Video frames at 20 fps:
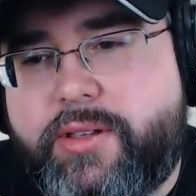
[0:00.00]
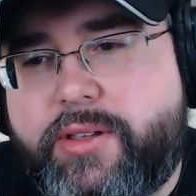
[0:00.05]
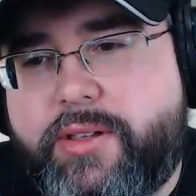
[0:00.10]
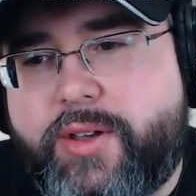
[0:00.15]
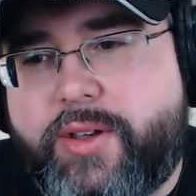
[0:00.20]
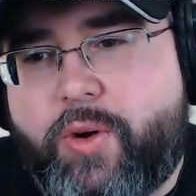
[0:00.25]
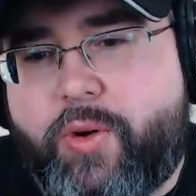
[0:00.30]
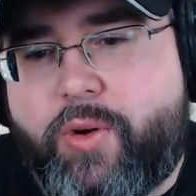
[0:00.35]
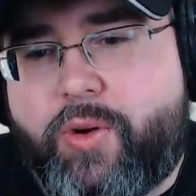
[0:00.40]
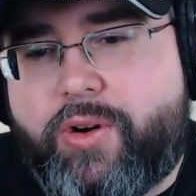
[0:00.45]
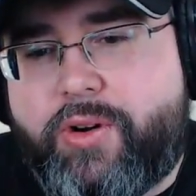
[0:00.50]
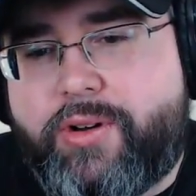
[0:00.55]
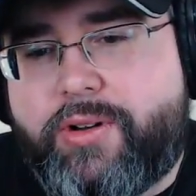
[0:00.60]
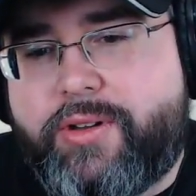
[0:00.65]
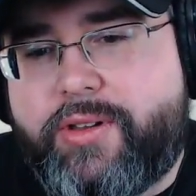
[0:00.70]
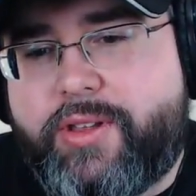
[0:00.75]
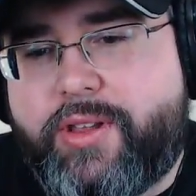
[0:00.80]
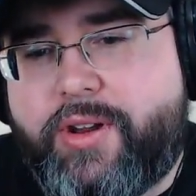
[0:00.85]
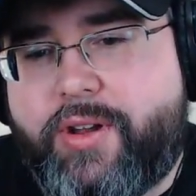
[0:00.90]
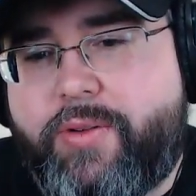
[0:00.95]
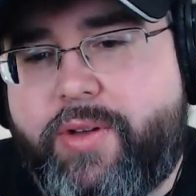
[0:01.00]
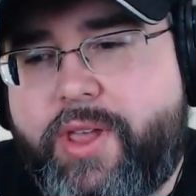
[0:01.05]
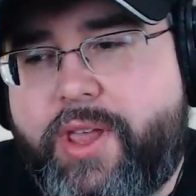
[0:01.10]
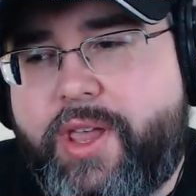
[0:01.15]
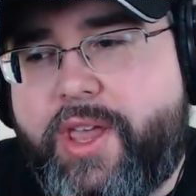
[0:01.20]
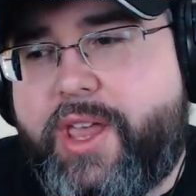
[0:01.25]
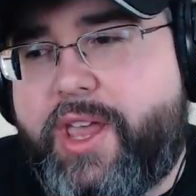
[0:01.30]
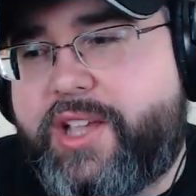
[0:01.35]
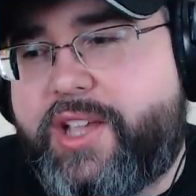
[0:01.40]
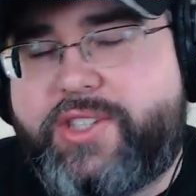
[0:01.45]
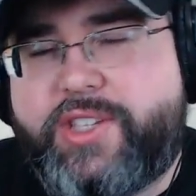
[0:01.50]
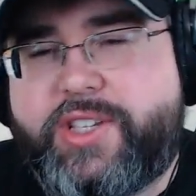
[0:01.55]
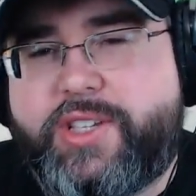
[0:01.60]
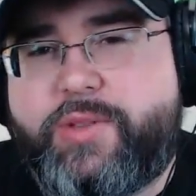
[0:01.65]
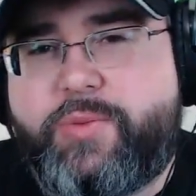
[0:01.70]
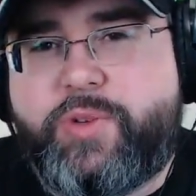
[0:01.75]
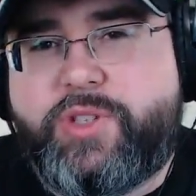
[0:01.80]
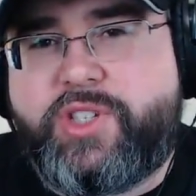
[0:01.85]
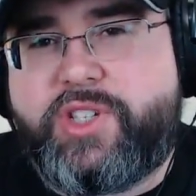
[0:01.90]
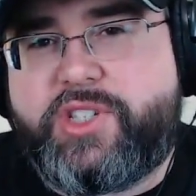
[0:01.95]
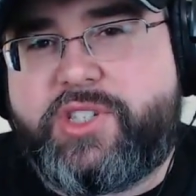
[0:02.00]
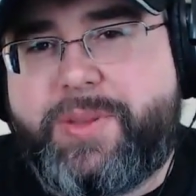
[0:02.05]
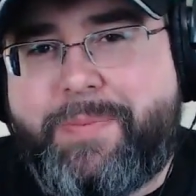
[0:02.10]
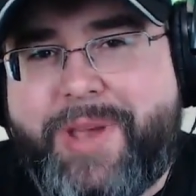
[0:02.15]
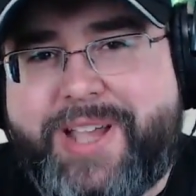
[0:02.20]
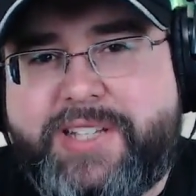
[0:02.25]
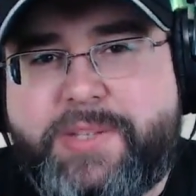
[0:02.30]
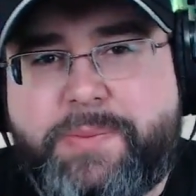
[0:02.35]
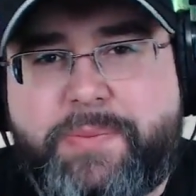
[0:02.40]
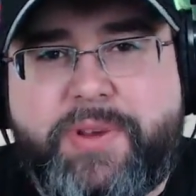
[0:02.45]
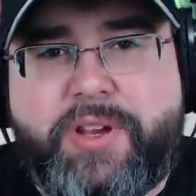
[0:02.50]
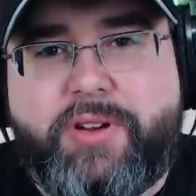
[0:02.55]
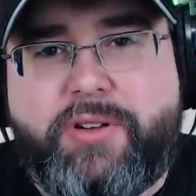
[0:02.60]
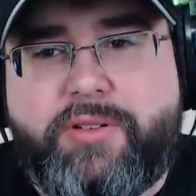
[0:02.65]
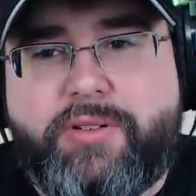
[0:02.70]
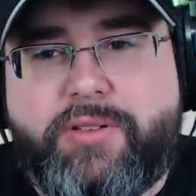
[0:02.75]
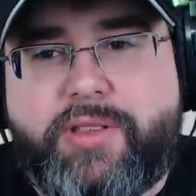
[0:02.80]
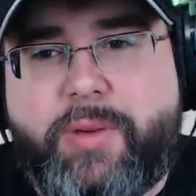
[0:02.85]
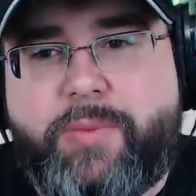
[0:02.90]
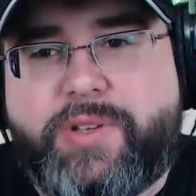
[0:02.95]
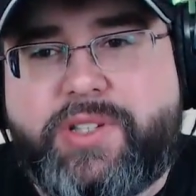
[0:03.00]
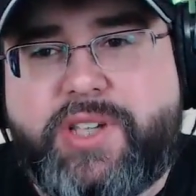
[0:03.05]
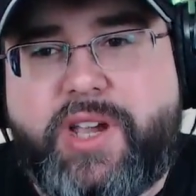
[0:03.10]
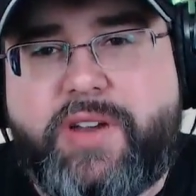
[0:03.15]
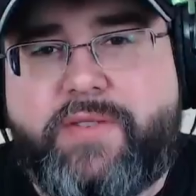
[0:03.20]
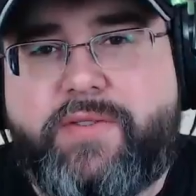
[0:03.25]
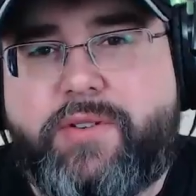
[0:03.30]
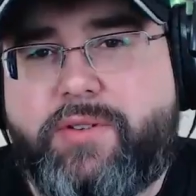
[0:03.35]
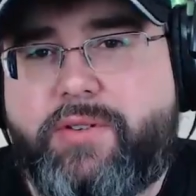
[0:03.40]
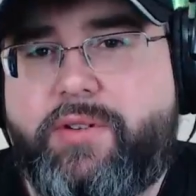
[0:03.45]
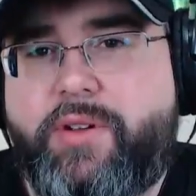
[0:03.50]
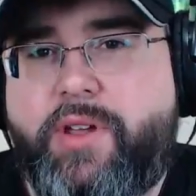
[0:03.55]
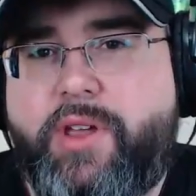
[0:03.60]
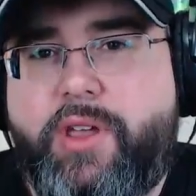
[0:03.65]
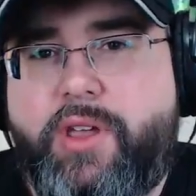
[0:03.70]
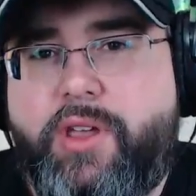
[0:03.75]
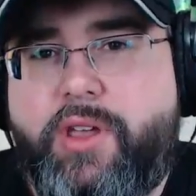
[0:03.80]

or you know is it was this the best beer that was ever